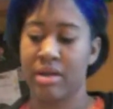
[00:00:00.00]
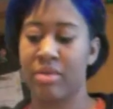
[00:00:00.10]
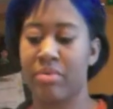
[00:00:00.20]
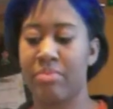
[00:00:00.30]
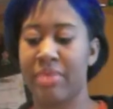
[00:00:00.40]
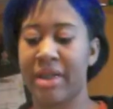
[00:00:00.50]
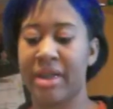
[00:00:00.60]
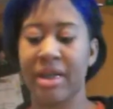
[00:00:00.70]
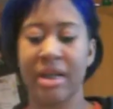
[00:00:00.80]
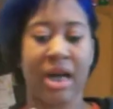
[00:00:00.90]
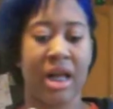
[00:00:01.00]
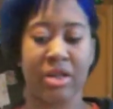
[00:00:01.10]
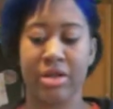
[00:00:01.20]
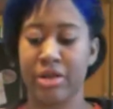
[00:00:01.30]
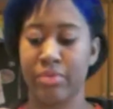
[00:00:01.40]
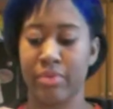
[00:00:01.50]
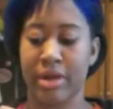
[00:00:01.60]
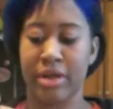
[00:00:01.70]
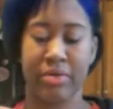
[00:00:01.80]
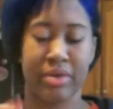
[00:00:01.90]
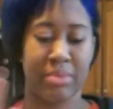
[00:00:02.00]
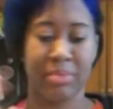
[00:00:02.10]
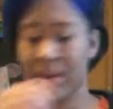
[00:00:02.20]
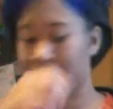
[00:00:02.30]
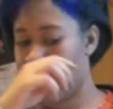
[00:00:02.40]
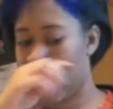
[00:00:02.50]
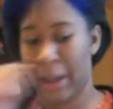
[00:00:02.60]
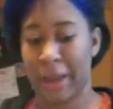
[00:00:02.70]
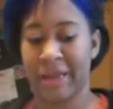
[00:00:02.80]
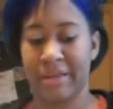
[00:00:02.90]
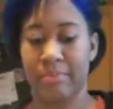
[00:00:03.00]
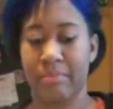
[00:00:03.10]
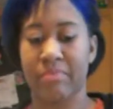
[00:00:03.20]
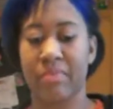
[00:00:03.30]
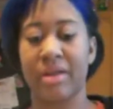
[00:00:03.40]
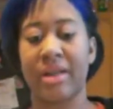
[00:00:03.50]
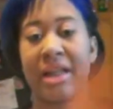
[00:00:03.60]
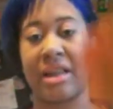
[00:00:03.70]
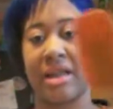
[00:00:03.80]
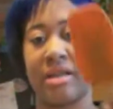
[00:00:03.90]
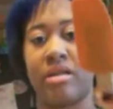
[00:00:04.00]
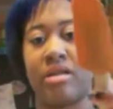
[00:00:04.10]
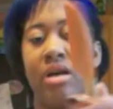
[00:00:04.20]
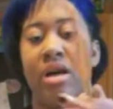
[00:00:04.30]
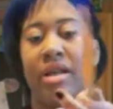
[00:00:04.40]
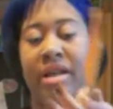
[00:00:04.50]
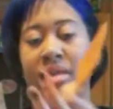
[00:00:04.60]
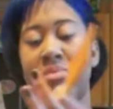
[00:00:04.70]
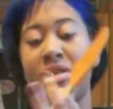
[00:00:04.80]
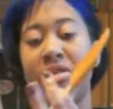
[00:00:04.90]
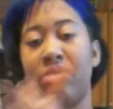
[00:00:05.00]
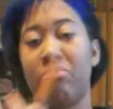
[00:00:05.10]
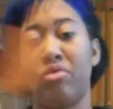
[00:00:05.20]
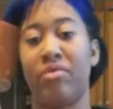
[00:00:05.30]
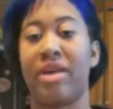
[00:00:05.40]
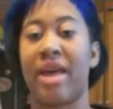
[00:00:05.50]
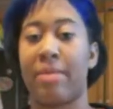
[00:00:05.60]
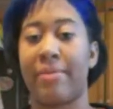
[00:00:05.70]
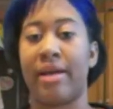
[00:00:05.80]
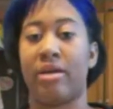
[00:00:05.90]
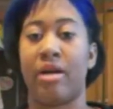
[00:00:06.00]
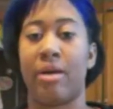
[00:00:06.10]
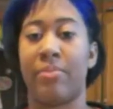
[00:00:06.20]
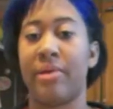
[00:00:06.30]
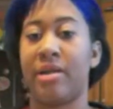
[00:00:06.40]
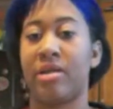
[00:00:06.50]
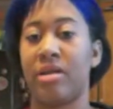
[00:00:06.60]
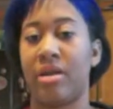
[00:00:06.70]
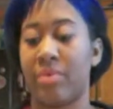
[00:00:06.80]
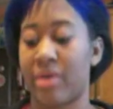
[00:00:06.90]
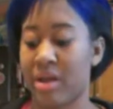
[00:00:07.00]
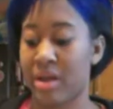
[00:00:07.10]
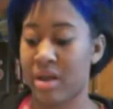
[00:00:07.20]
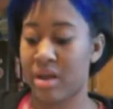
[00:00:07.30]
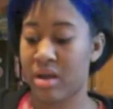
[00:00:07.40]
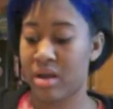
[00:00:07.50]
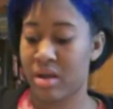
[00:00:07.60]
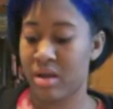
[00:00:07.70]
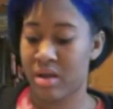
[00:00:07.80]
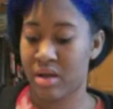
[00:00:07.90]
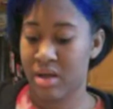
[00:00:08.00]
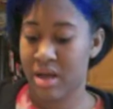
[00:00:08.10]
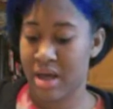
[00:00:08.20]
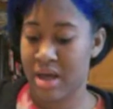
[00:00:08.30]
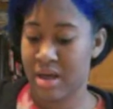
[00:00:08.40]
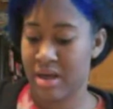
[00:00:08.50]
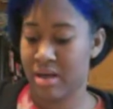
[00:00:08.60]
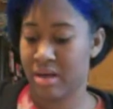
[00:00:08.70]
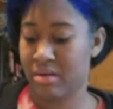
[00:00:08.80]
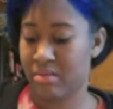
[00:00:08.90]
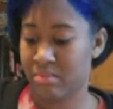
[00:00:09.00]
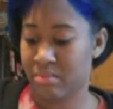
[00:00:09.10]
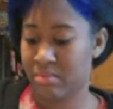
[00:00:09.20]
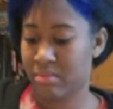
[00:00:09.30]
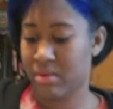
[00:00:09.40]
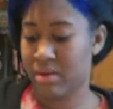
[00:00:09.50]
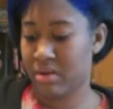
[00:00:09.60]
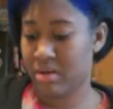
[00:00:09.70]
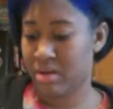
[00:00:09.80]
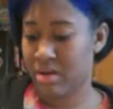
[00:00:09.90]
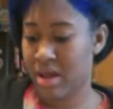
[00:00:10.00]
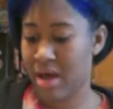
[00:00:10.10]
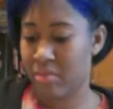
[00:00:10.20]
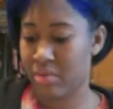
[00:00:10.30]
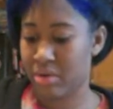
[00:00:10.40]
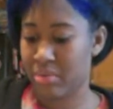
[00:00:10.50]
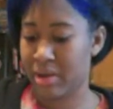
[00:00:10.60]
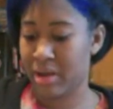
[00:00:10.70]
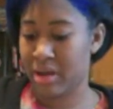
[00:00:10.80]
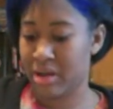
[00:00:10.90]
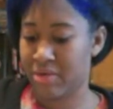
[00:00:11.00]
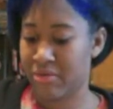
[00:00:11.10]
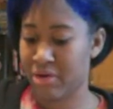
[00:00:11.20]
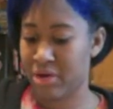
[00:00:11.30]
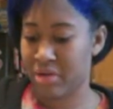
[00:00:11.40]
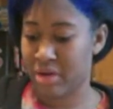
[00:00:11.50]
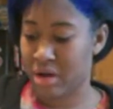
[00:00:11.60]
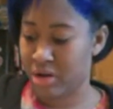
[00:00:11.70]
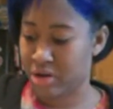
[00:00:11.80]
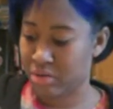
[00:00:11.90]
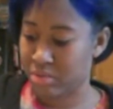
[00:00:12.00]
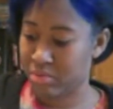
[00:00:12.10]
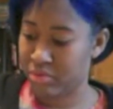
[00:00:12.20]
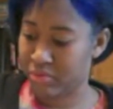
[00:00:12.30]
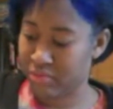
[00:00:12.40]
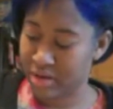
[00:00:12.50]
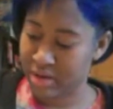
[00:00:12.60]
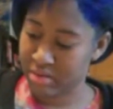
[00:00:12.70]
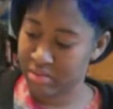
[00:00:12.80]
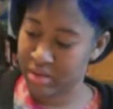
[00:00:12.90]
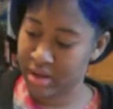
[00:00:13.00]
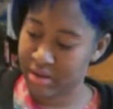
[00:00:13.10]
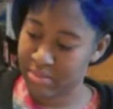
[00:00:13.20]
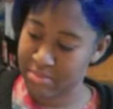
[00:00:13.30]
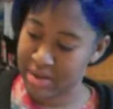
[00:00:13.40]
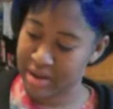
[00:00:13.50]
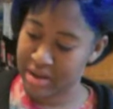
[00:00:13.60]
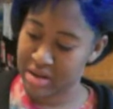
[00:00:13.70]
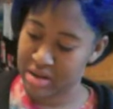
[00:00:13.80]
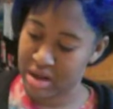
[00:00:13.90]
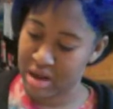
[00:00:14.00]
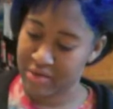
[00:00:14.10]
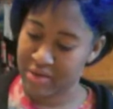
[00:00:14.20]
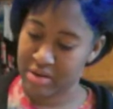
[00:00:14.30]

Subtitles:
So when mixing in colors, you want to use something that like this. Like something you can move the cake batter up easily with. And that will be easy for you to also move around, like mix and stuff.